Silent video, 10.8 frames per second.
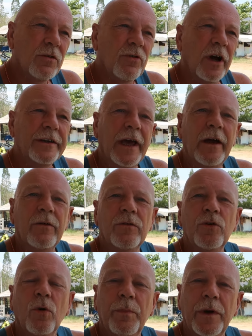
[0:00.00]
Right now,
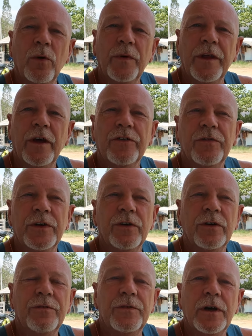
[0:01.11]
your bill with us for
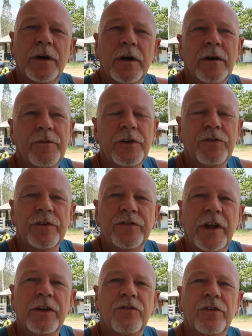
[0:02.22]
your visa
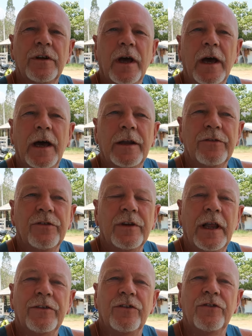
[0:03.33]
extension and
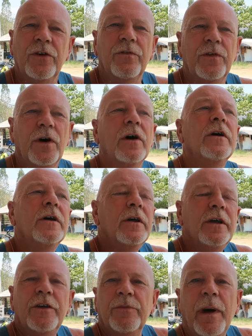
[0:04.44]
letters so far
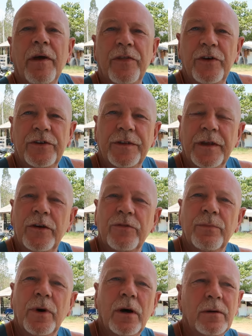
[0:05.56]
is about
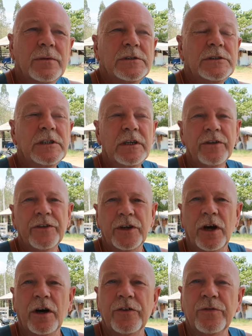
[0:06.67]
30,000 baht. The
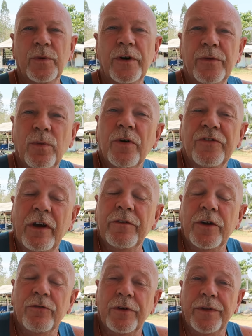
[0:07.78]
car's worth, what,
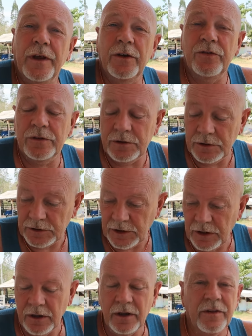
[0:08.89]
700,000?
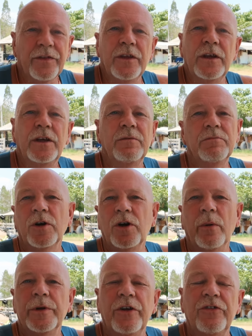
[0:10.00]
The
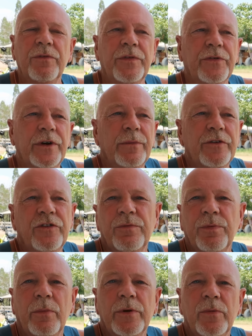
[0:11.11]
accommodation for 3 months is
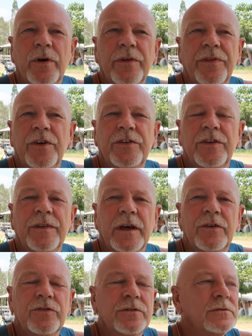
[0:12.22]
probably worth
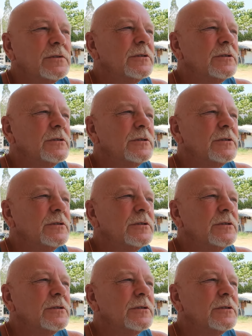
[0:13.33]
30,000.